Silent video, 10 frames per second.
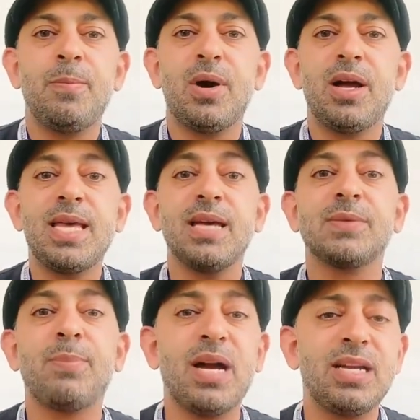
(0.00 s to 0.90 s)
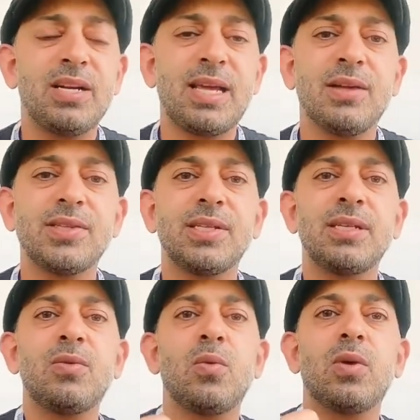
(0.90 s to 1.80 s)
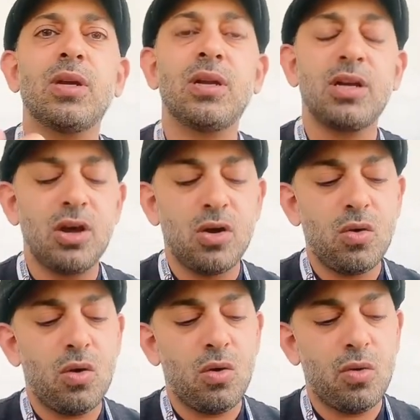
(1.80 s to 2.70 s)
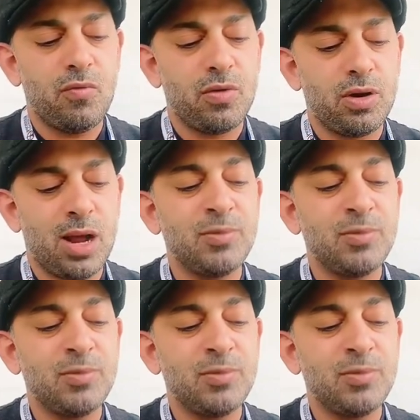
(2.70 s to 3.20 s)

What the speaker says: But yes, Pioneer Counseling, we're gonna go over,